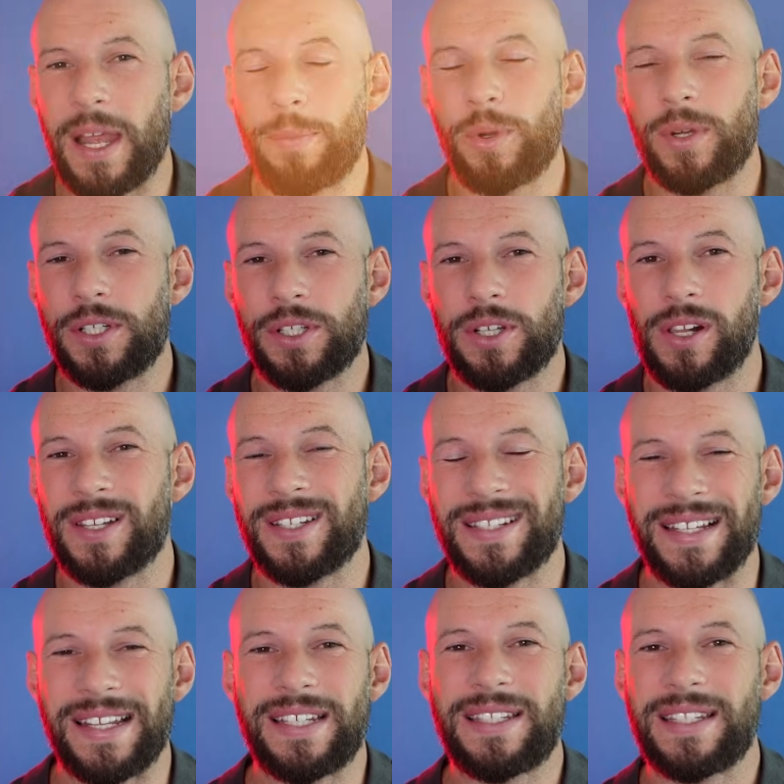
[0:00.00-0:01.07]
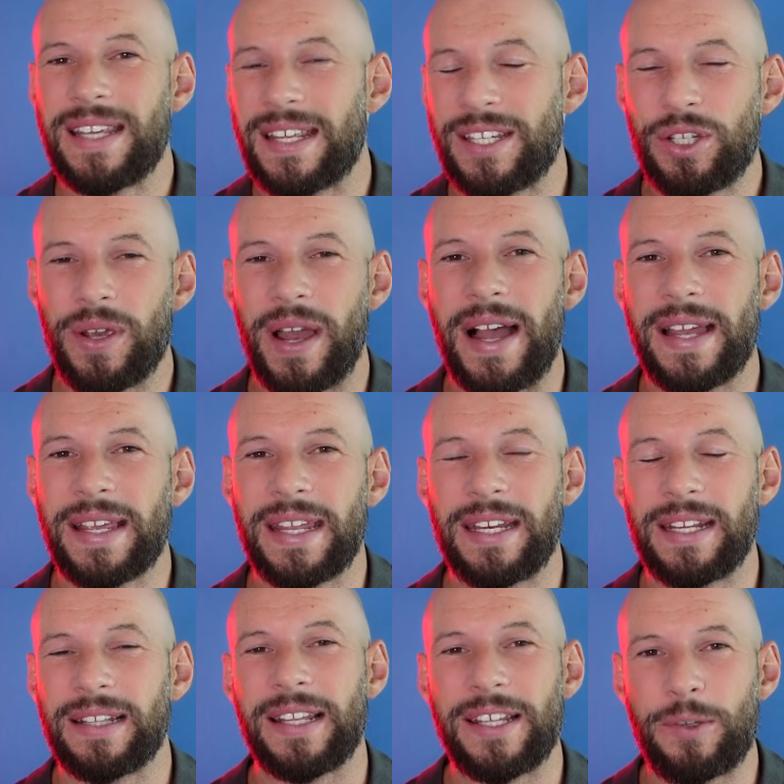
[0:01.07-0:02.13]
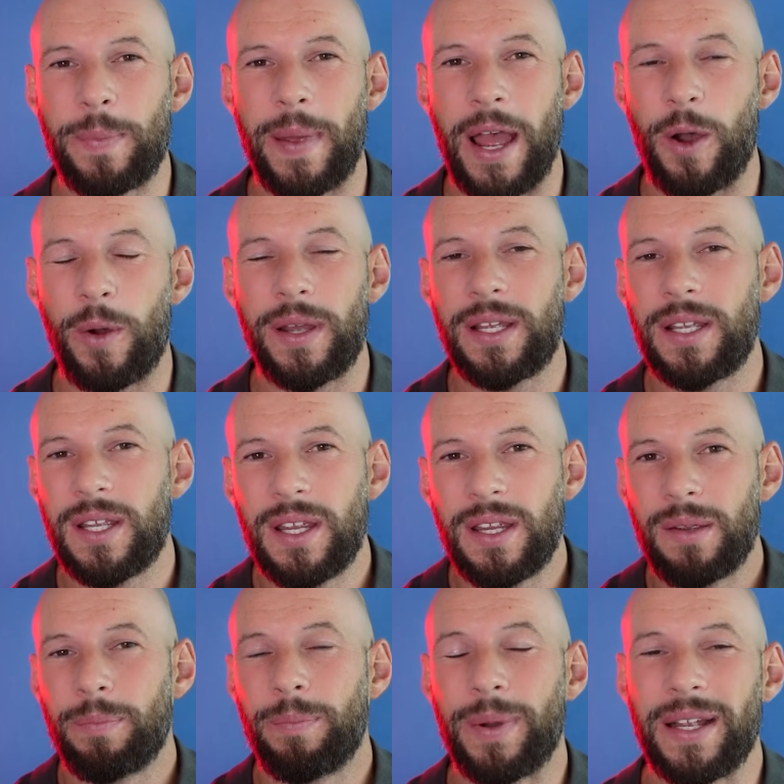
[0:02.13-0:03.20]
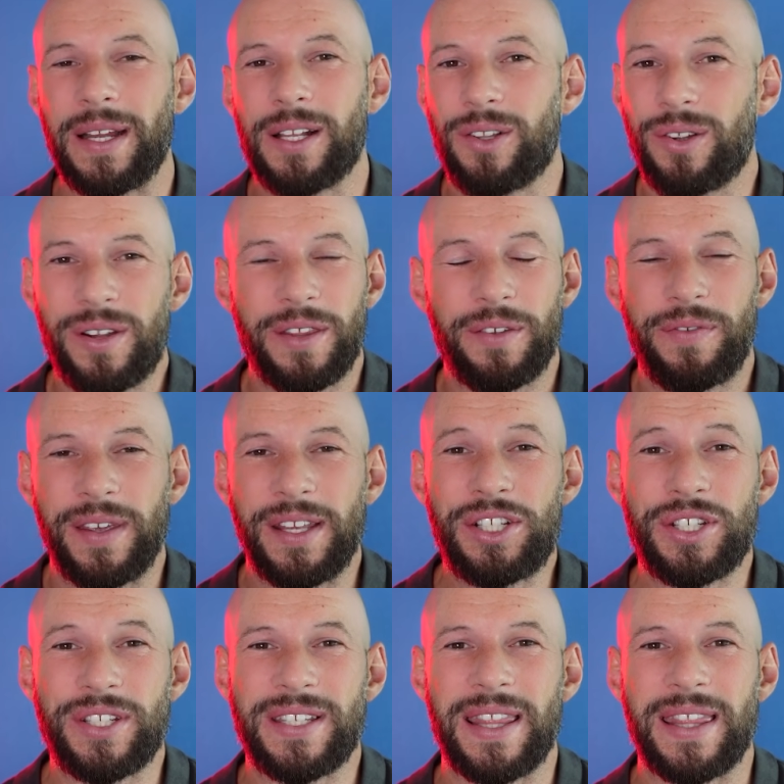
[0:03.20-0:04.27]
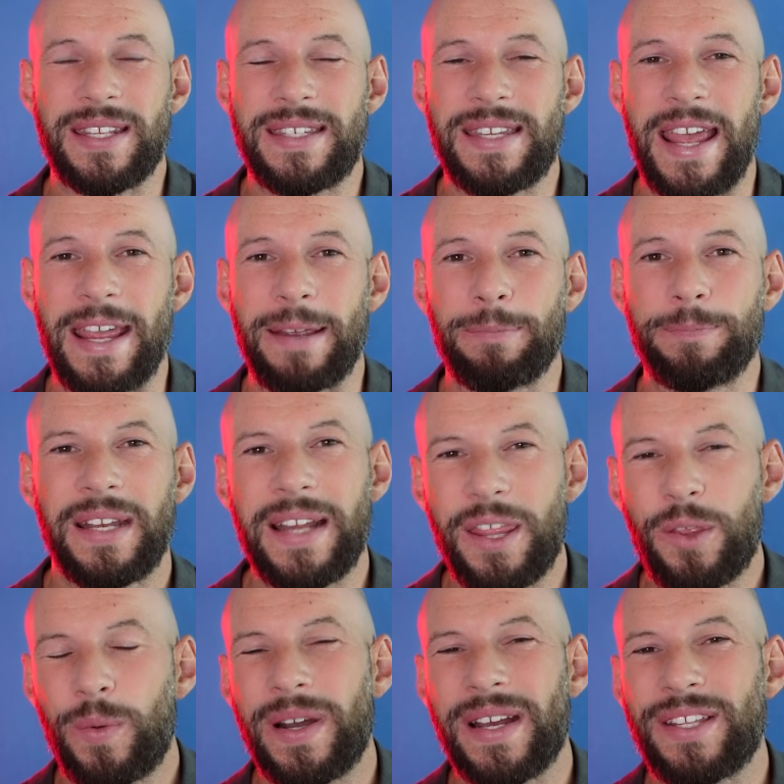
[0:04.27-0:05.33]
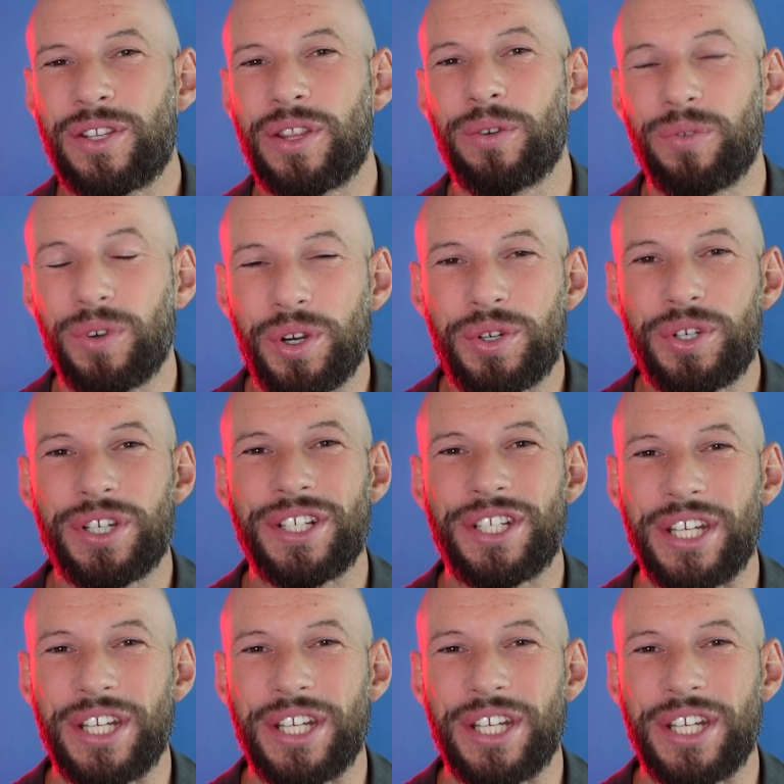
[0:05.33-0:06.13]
couple hundred dollars less, yes, you are getting less power, but a lot of the features are the same. Another one is the Rouge